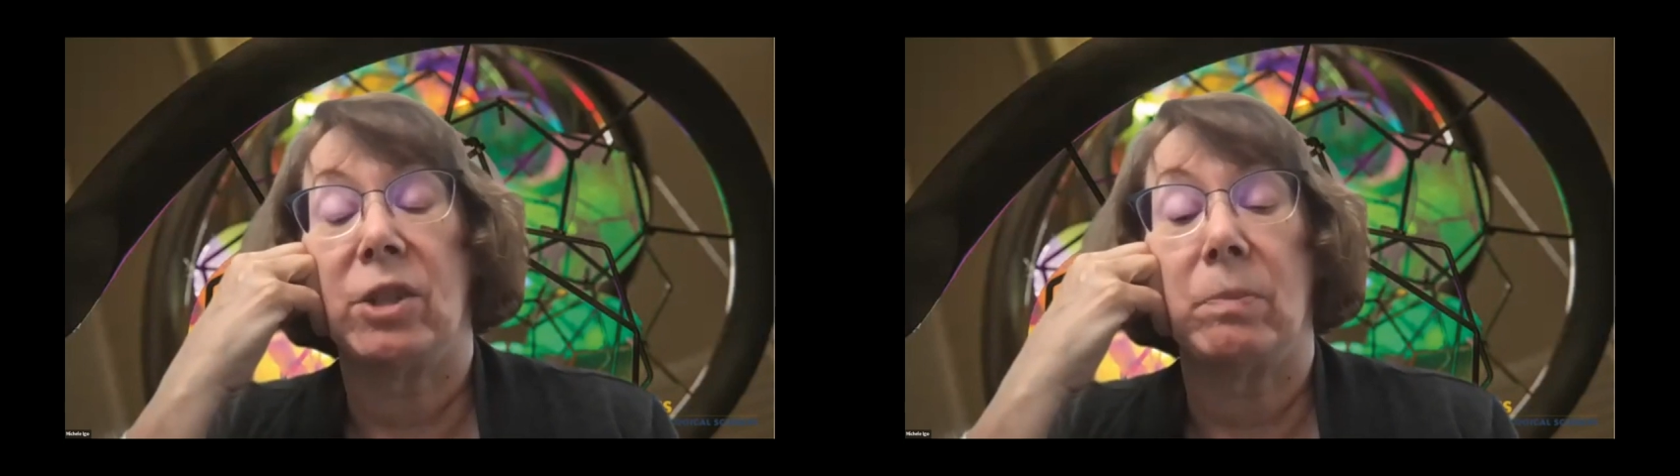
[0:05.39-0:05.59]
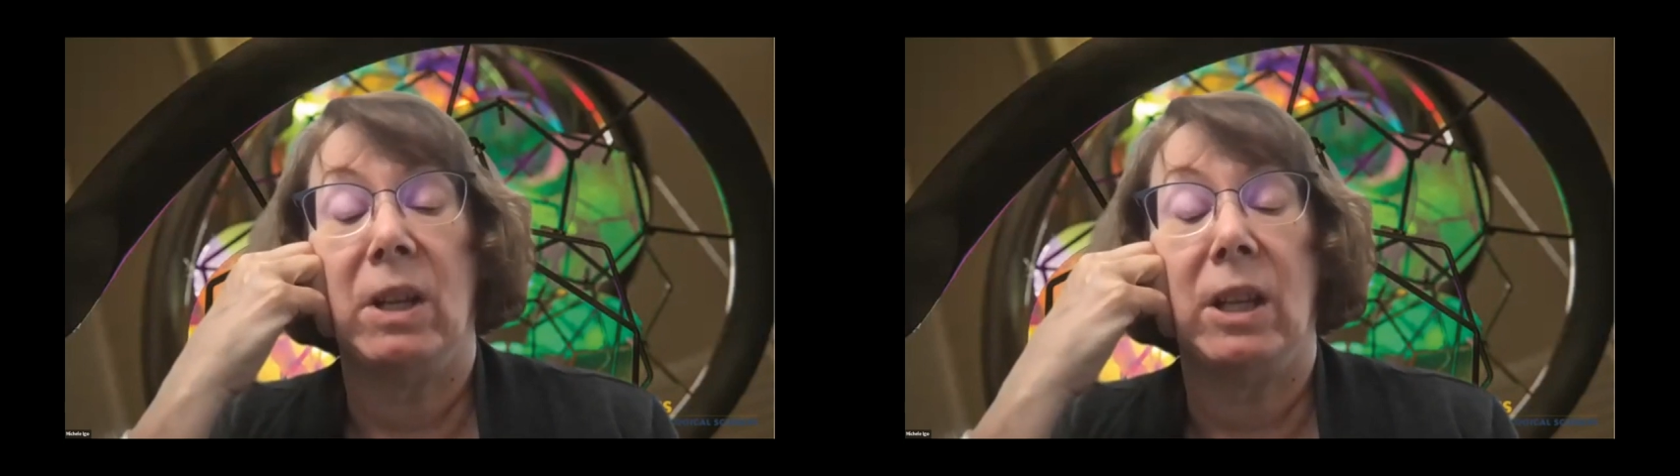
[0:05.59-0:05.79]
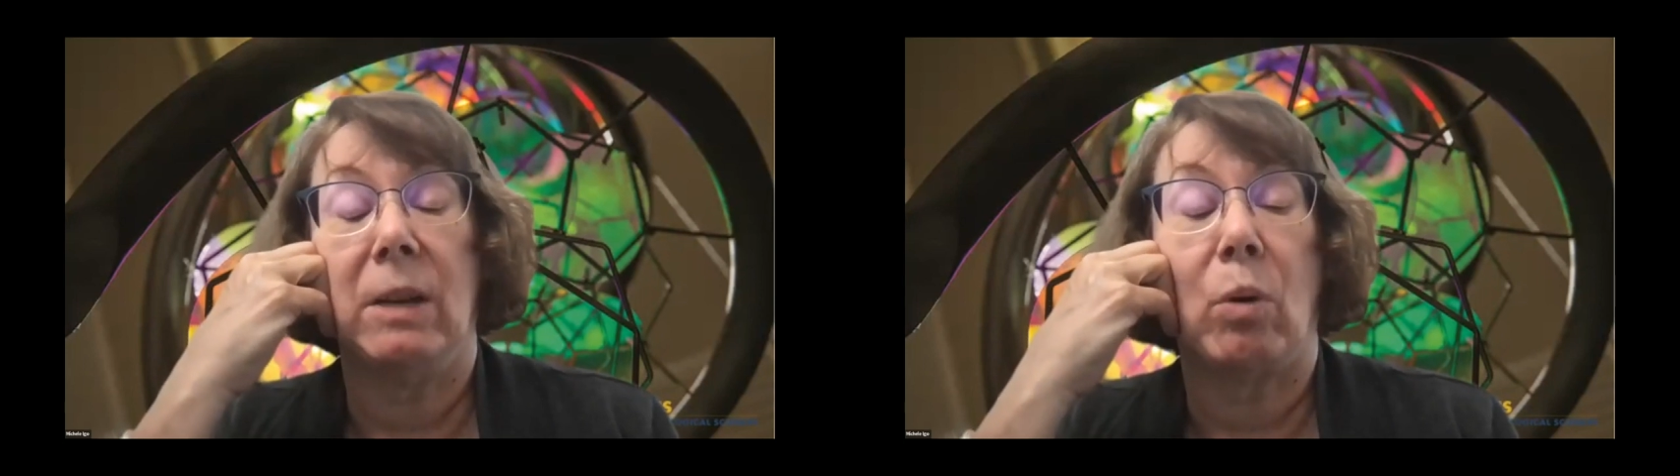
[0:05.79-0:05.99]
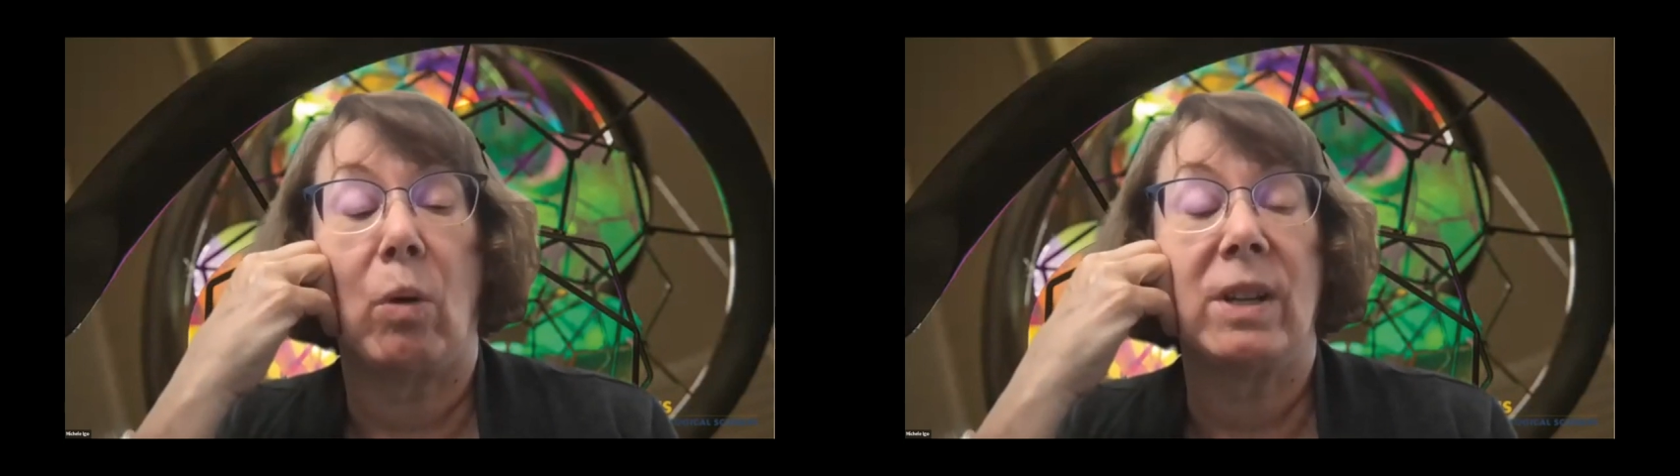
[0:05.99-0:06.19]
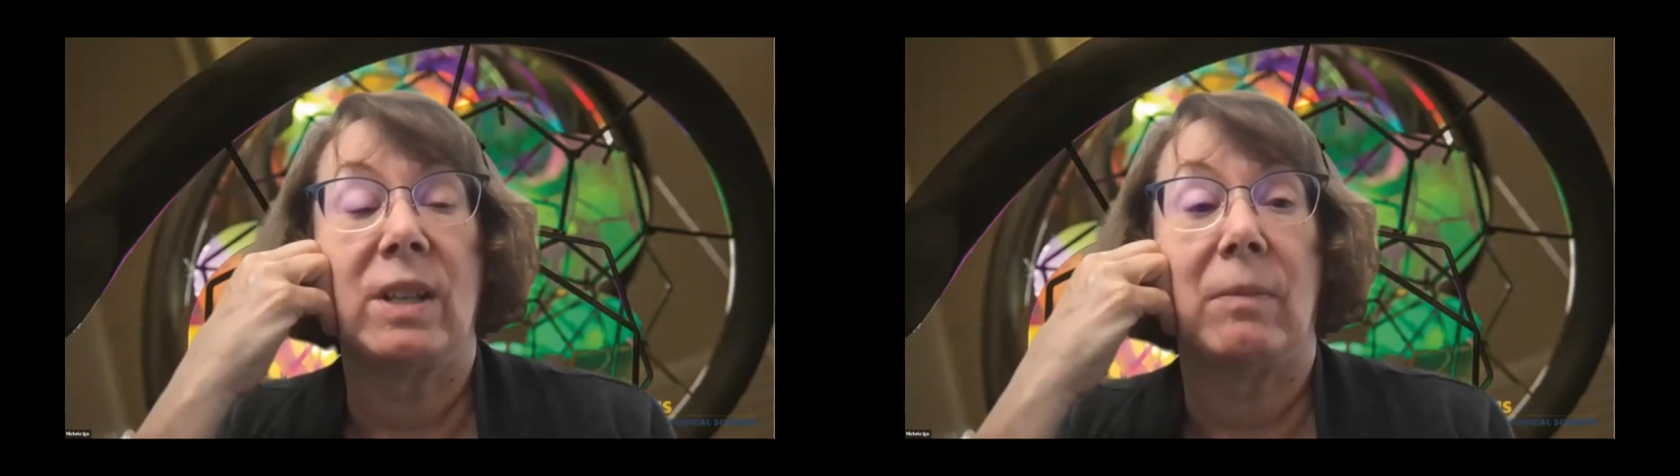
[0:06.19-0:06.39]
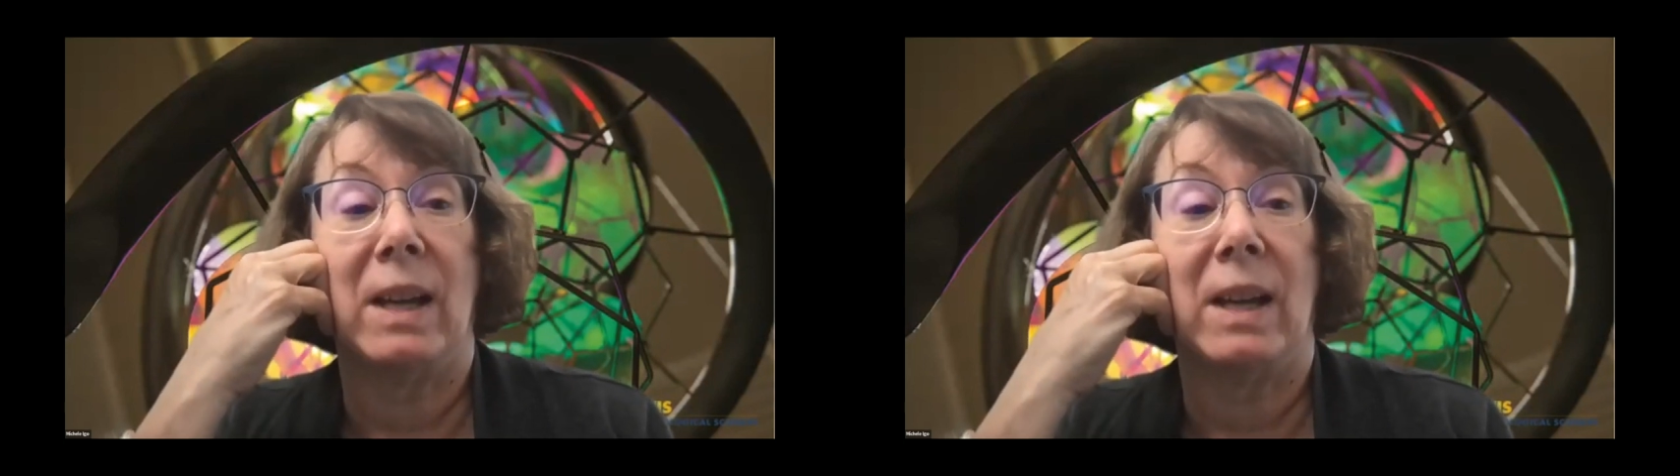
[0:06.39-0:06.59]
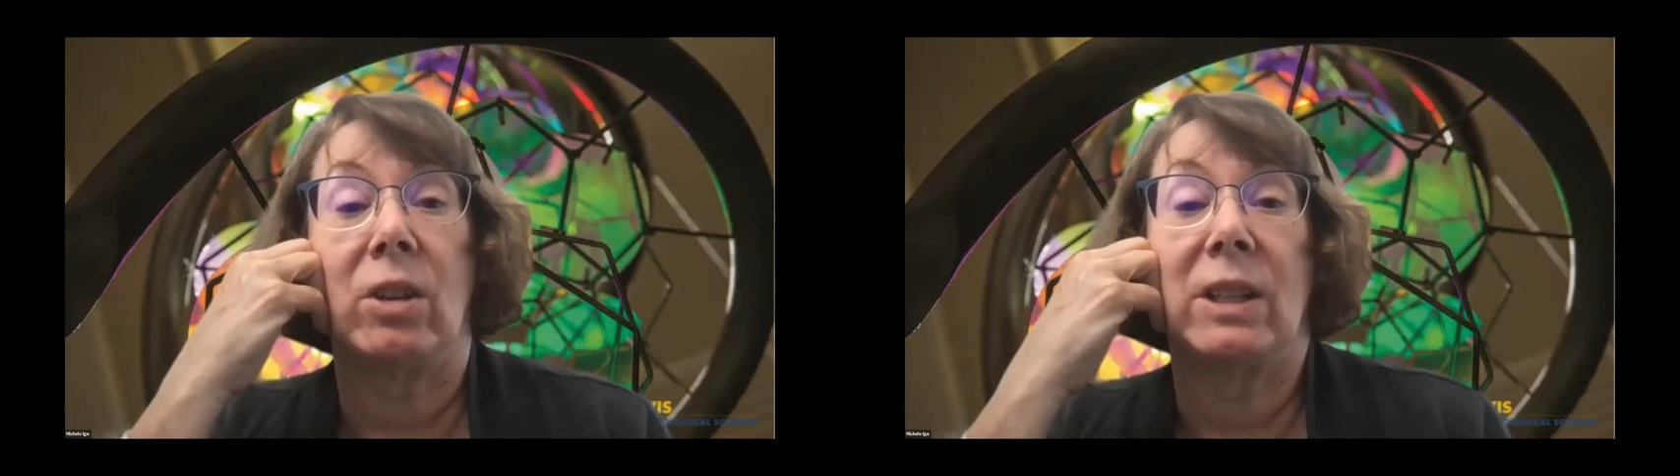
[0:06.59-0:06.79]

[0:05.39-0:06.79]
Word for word: me the importance of Mentor